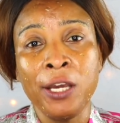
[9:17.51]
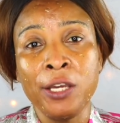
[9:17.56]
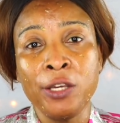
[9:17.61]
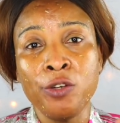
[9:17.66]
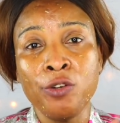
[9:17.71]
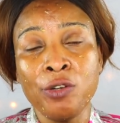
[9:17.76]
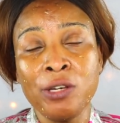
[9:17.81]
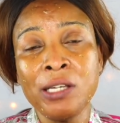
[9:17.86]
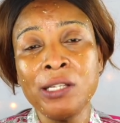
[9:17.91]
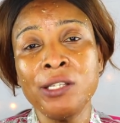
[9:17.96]

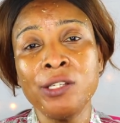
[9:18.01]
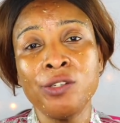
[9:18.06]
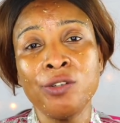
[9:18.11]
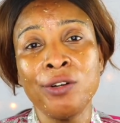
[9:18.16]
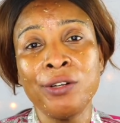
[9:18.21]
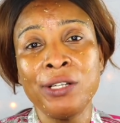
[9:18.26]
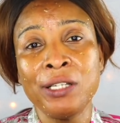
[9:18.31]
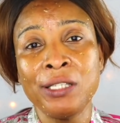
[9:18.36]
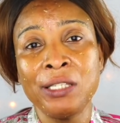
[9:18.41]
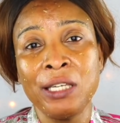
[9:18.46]
you can
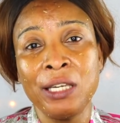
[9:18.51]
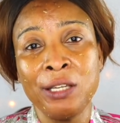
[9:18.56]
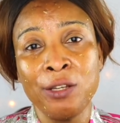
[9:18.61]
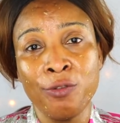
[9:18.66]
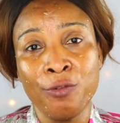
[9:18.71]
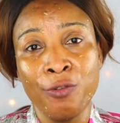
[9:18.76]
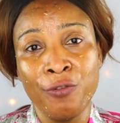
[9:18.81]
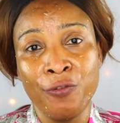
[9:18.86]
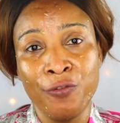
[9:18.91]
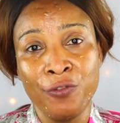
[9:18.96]
store this in
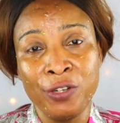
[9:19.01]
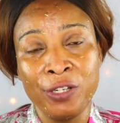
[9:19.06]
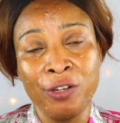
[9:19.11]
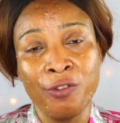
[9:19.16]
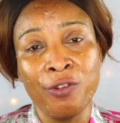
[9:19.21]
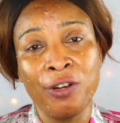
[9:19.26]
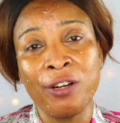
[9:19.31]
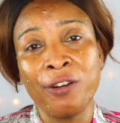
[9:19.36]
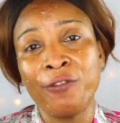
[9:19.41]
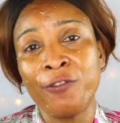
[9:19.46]
your
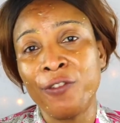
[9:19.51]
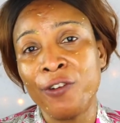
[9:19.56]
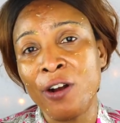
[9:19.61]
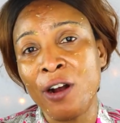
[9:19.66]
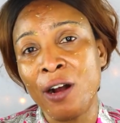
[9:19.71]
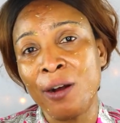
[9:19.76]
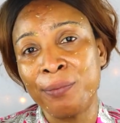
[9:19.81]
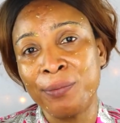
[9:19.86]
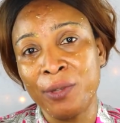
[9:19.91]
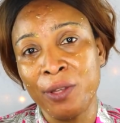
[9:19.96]
refrigerator
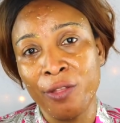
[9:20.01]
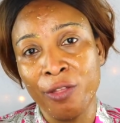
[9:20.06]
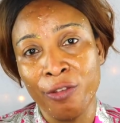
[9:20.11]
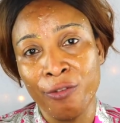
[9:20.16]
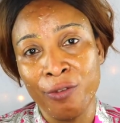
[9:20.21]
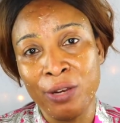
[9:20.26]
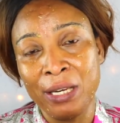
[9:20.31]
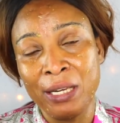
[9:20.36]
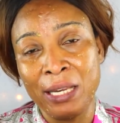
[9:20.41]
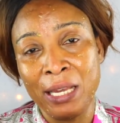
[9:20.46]
for up to
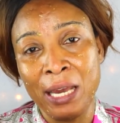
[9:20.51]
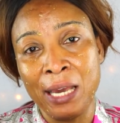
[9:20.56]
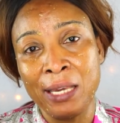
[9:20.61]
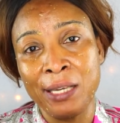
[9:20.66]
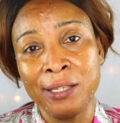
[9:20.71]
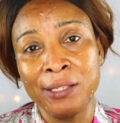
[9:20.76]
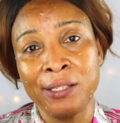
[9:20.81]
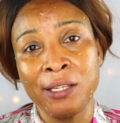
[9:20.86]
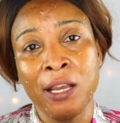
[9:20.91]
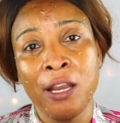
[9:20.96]
three
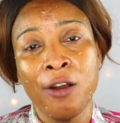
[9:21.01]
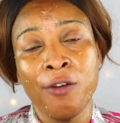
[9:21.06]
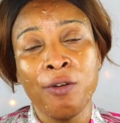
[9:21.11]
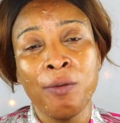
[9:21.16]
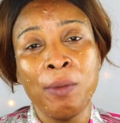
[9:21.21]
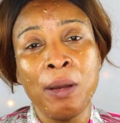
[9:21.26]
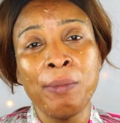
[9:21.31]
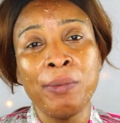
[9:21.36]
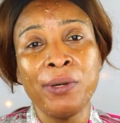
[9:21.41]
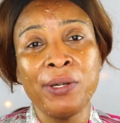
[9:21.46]
days
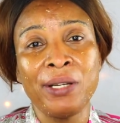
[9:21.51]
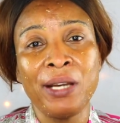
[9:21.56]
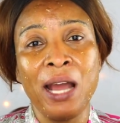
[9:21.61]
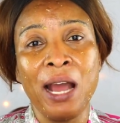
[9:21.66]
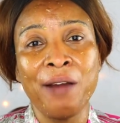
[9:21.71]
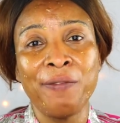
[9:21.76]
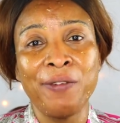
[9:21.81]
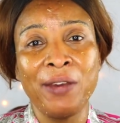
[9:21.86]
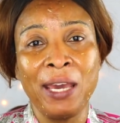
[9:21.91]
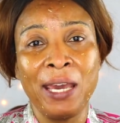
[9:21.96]
remember it
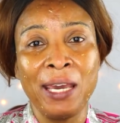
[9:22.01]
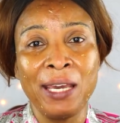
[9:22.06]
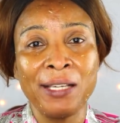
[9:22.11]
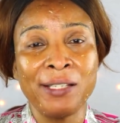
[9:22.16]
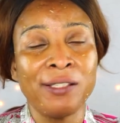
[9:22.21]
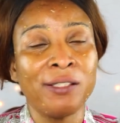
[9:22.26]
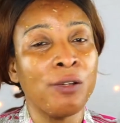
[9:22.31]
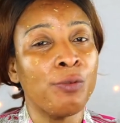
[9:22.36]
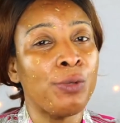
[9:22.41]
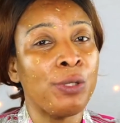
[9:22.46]
have
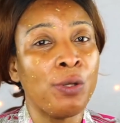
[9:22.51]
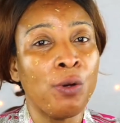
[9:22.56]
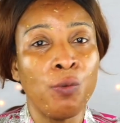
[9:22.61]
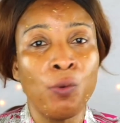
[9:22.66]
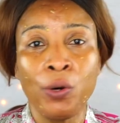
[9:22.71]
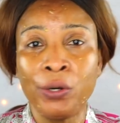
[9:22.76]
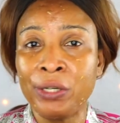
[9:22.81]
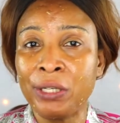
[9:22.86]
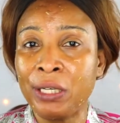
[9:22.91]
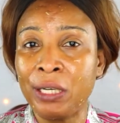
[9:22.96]
eggs so we don't
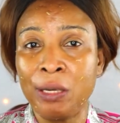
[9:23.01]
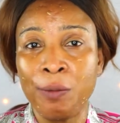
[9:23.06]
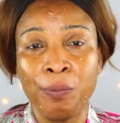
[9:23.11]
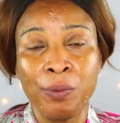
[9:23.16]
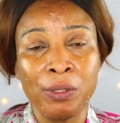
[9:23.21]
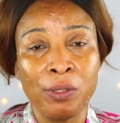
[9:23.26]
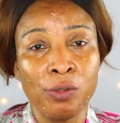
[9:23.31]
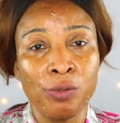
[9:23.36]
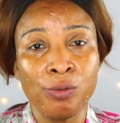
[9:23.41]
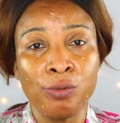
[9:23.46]
want to keep
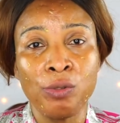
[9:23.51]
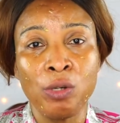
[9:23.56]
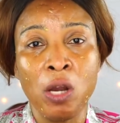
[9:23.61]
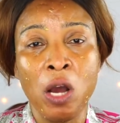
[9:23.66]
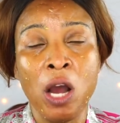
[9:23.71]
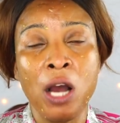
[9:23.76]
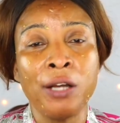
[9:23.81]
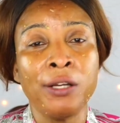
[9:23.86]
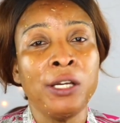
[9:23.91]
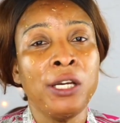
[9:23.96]
it too
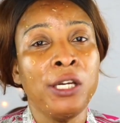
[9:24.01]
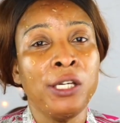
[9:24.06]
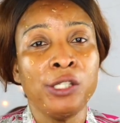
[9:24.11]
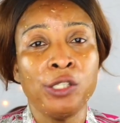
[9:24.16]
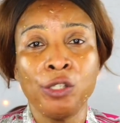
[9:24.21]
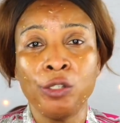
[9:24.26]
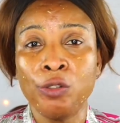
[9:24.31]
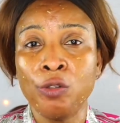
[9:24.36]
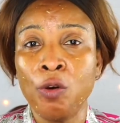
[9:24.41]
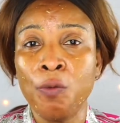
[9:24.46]
long
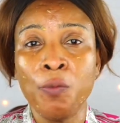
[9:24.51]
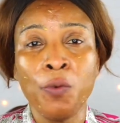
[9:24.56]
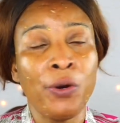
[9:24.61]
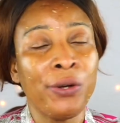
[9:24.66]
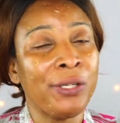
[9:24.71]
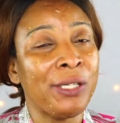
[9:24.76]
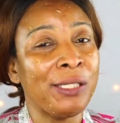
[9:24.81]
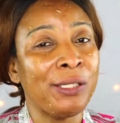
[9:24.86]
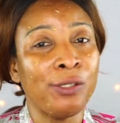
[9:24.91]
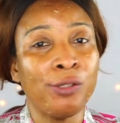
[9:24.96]
so no
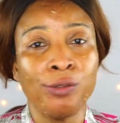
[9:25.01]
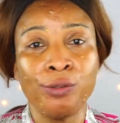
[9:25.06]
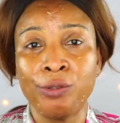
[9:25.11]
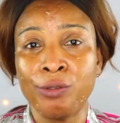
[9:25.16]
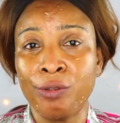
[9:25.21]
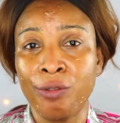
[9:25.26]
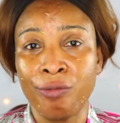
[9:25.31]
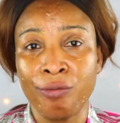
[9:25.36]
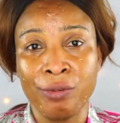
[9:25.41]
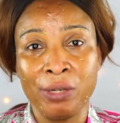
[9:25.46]
more than two
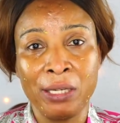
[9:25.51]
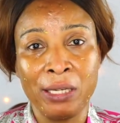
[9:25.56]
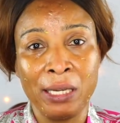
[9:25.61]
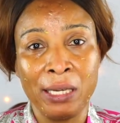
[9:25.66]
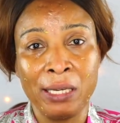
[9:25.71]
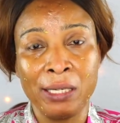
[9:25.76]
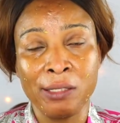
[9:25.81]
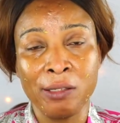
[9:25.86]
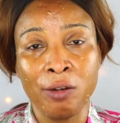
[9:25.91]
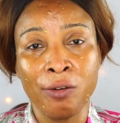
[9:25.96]
to three
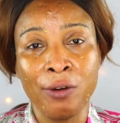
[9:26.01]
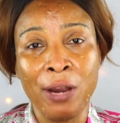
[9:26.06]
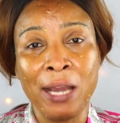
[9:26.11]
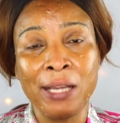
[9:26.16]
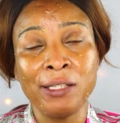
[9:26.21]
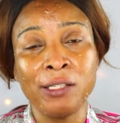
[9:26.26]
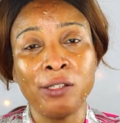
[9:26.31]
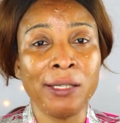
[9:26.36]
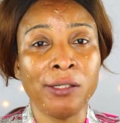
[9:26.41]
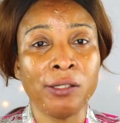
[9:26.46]
days all
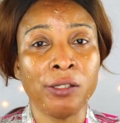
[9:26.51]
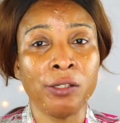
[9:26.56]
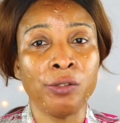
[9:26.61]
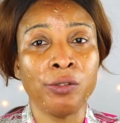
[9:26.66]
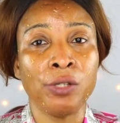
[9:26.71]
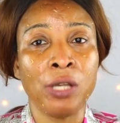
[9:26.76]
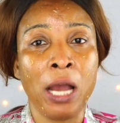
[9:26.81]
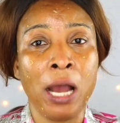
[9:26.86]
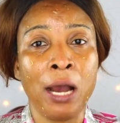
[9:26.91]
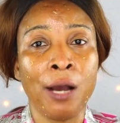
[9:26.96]
right so
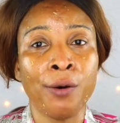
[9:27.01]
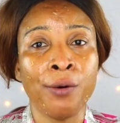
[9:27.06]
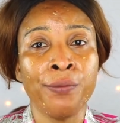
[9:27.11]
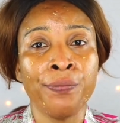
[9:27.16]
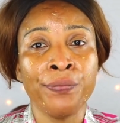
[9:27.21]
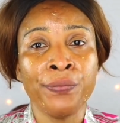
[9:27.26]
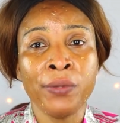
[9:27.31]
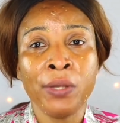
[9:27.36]
now